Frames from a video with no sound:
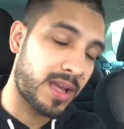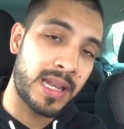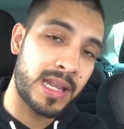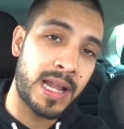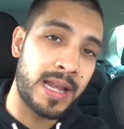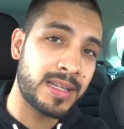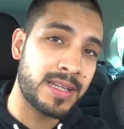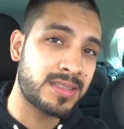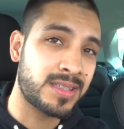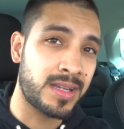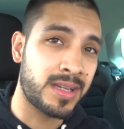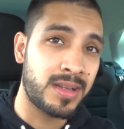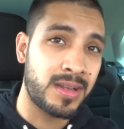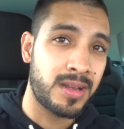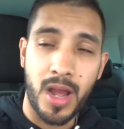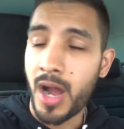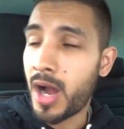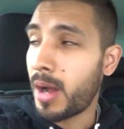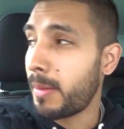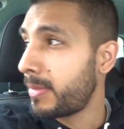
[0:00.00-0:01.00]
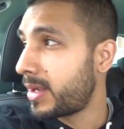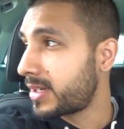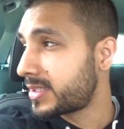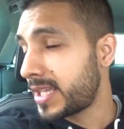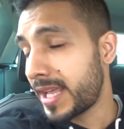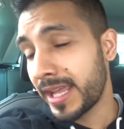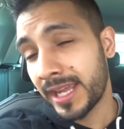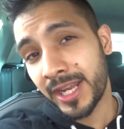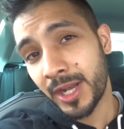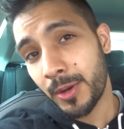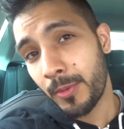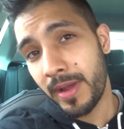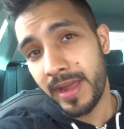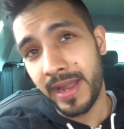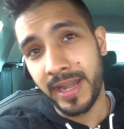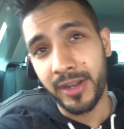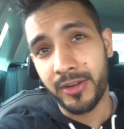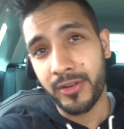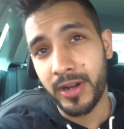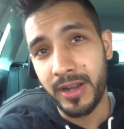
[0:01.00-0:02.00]
Now listen, I'm not taking away
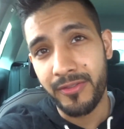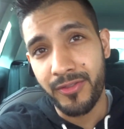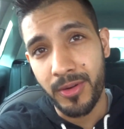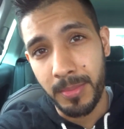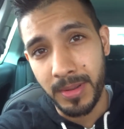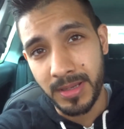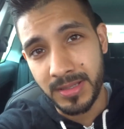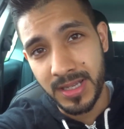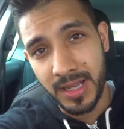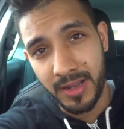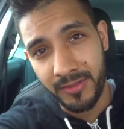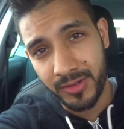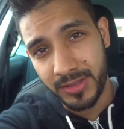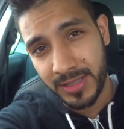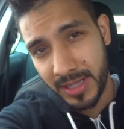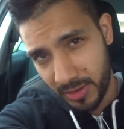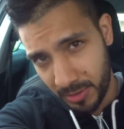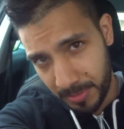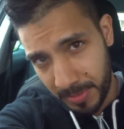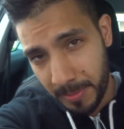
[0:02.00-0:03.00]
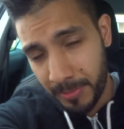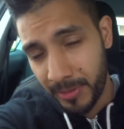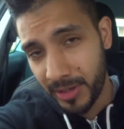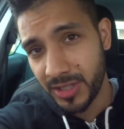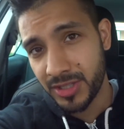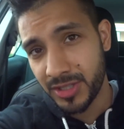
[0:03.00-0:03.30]
any credit from myself because that would be pretty